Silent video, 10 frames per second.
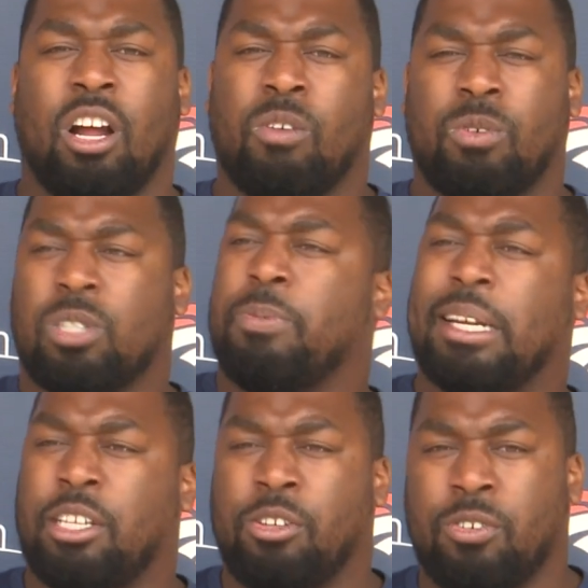"Oh, we're
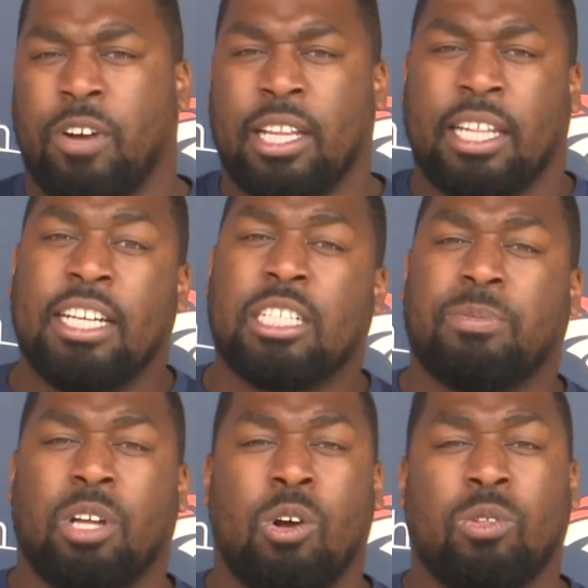expected to do great things,"
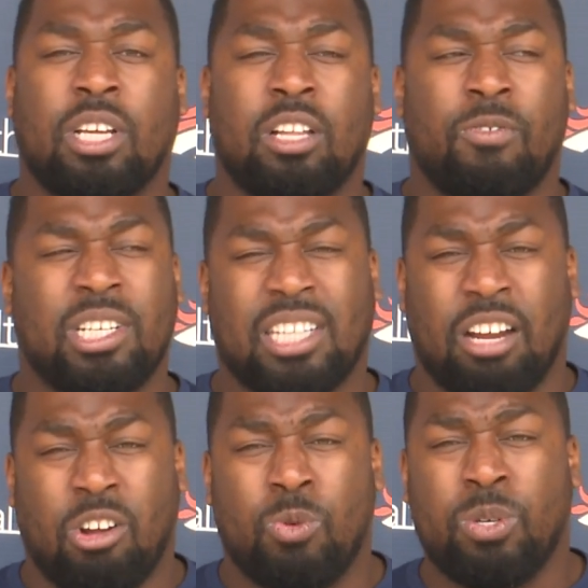but the whole thing, the reason I
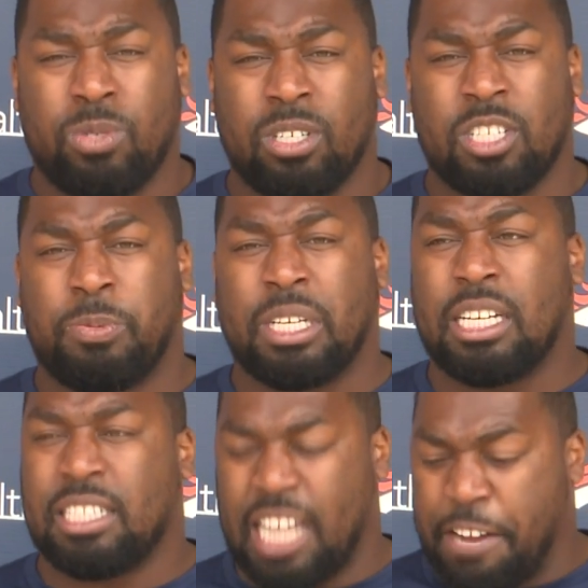know we will, is
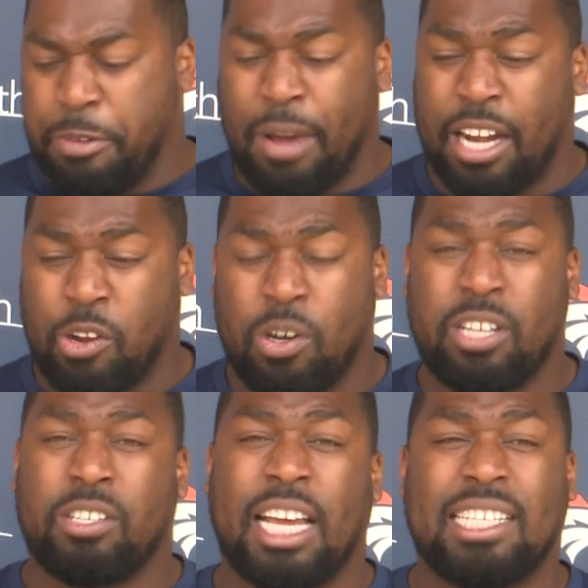because everybody on
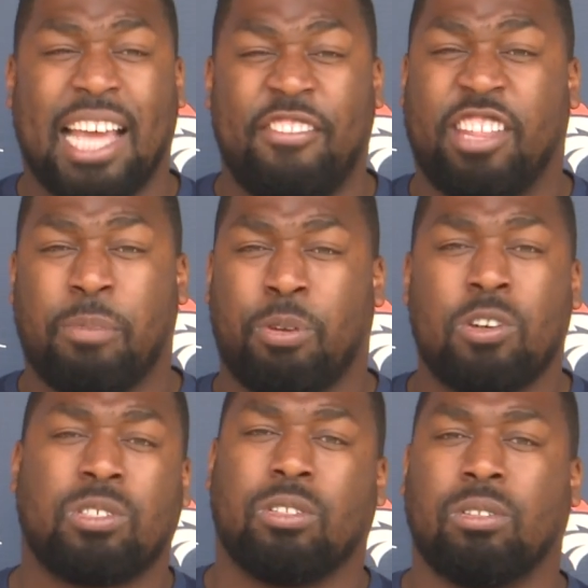here takes everything
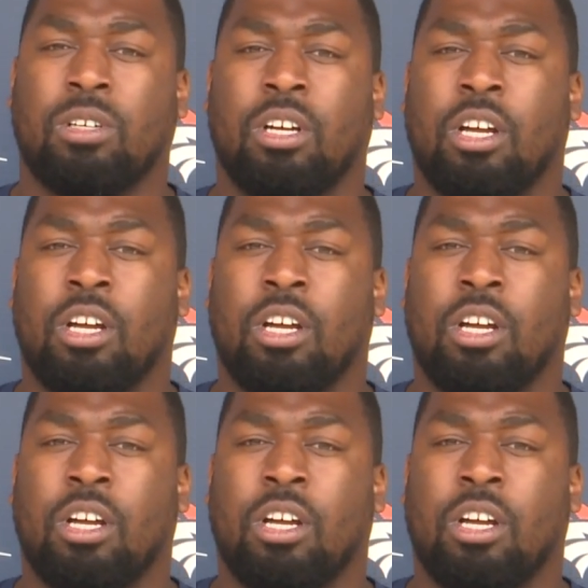personal.